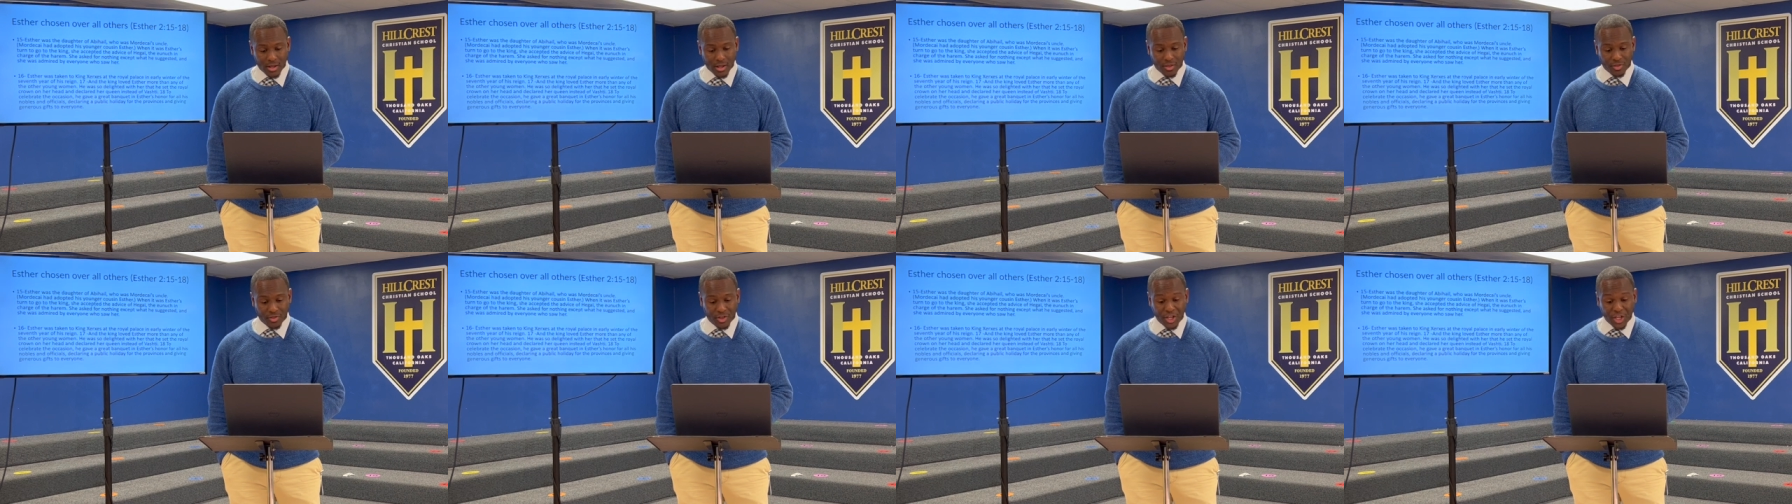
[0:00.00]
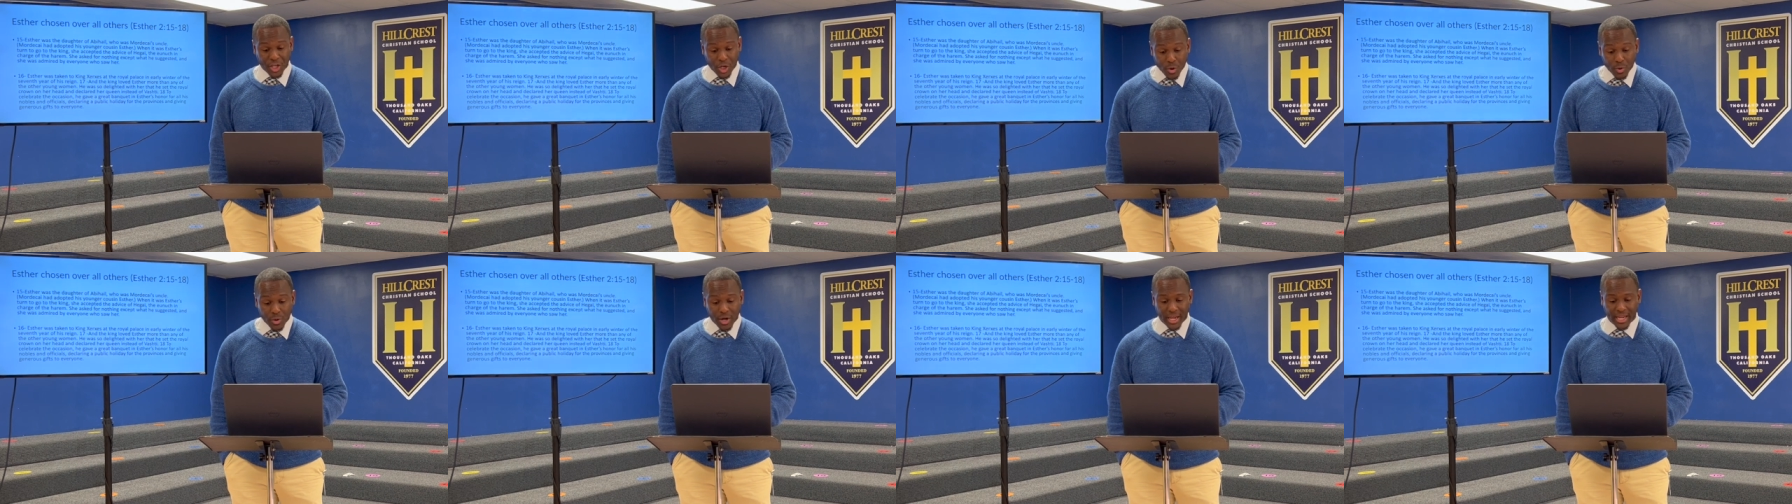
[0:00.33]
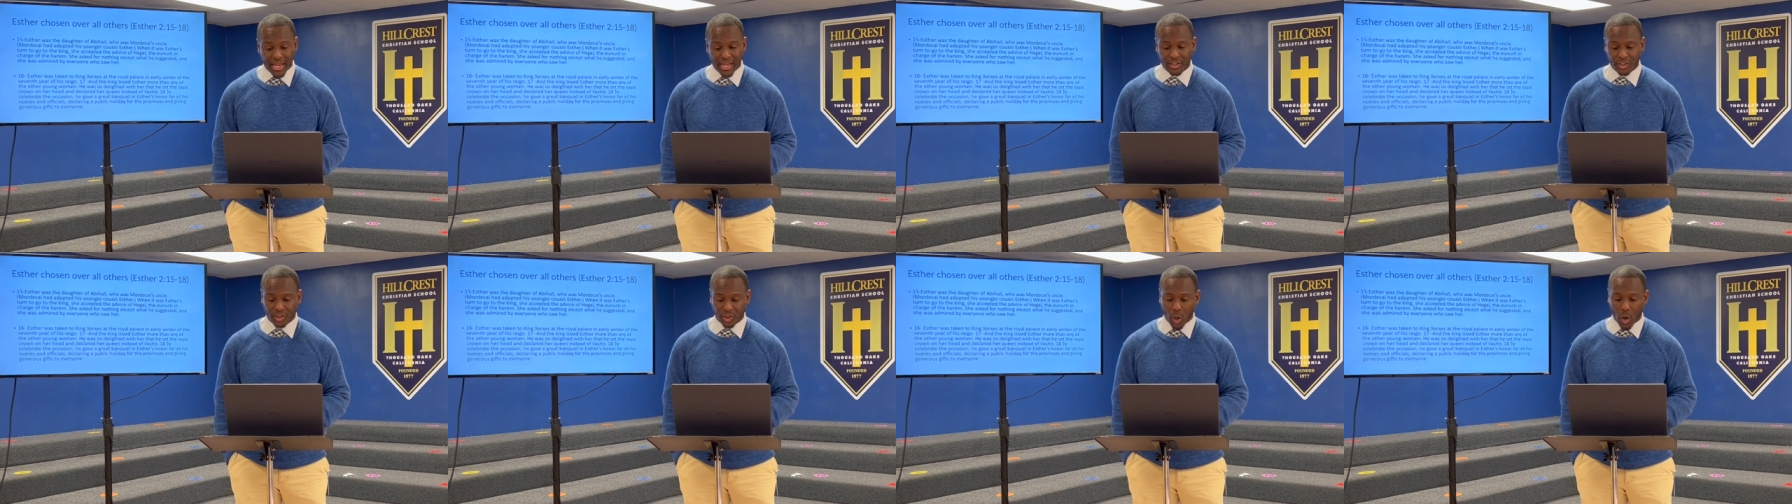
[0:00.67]
the eunuch
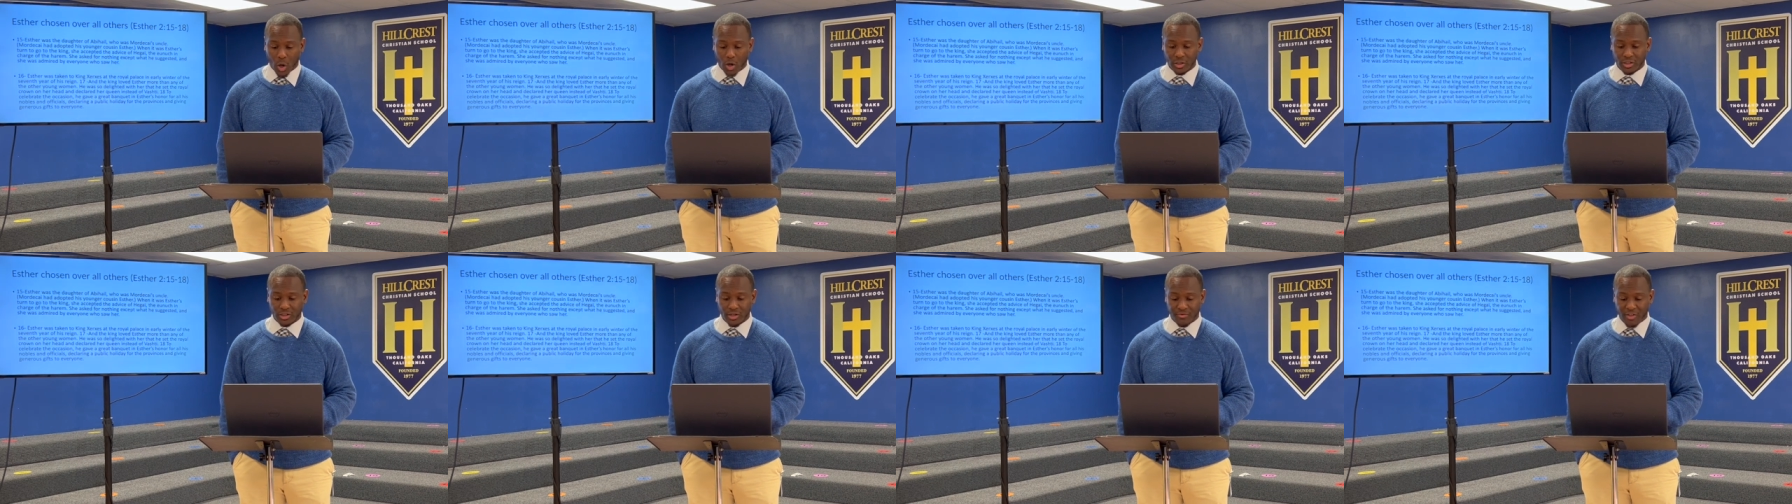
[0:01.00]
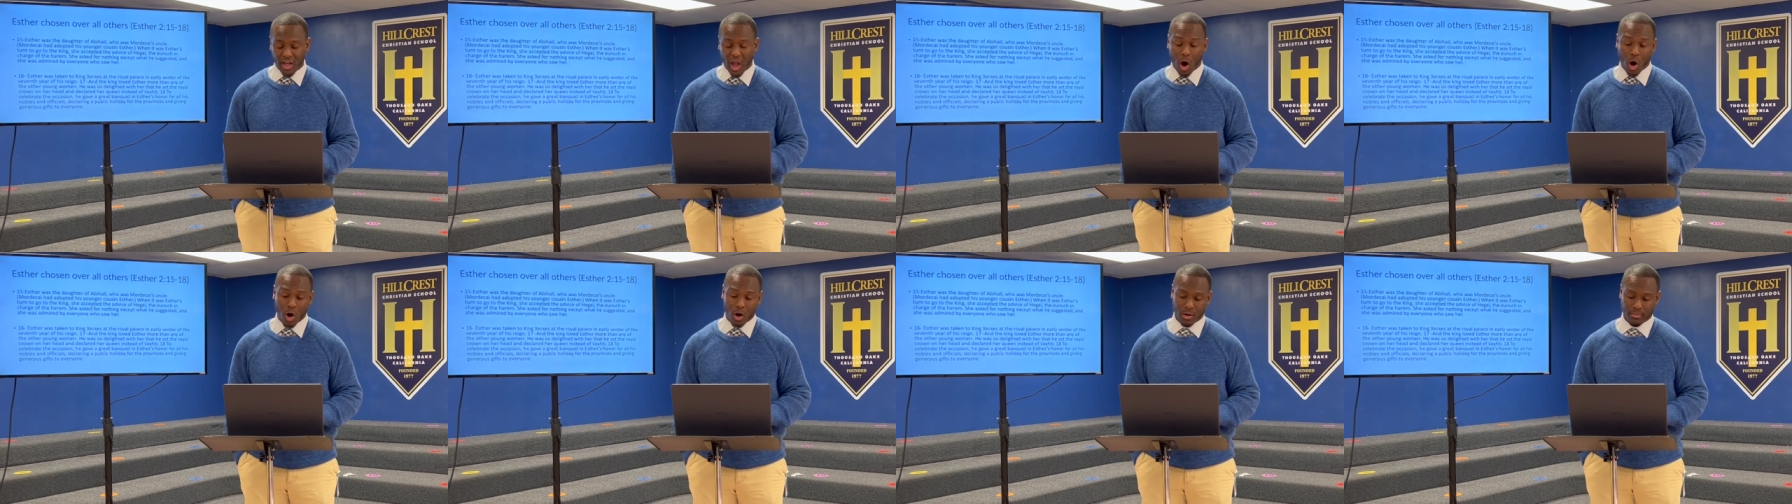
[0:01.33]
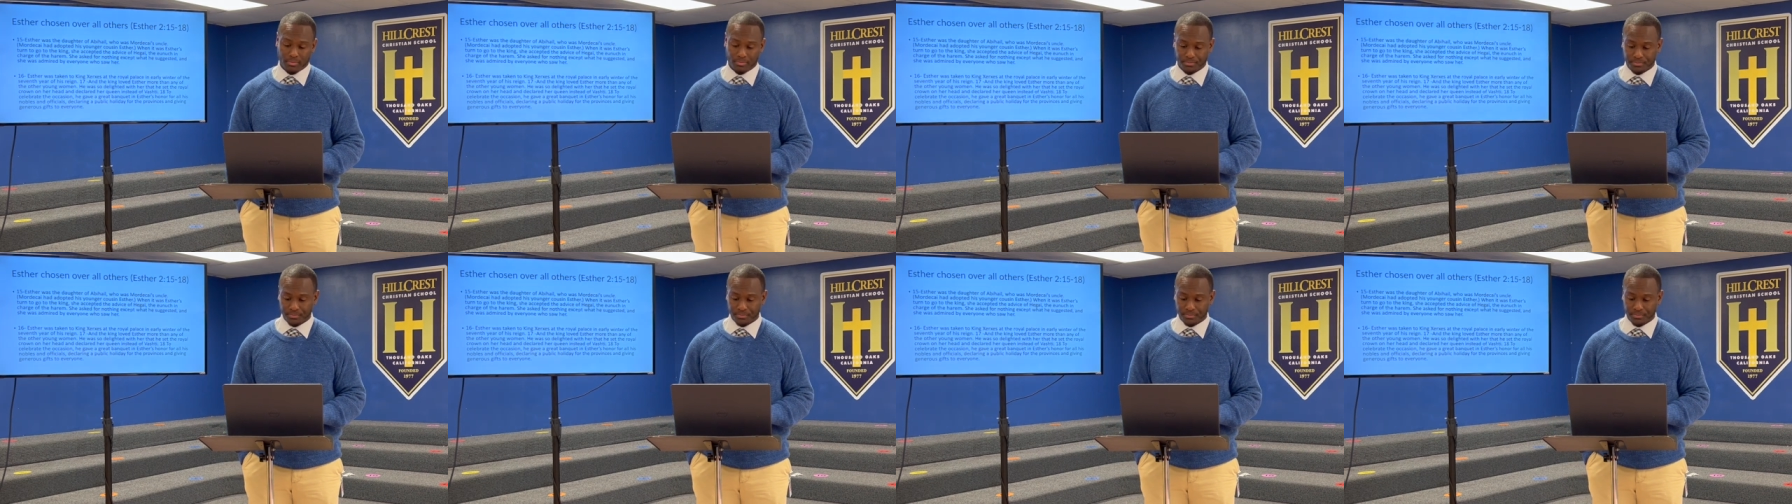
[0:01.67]
in charge of the harem.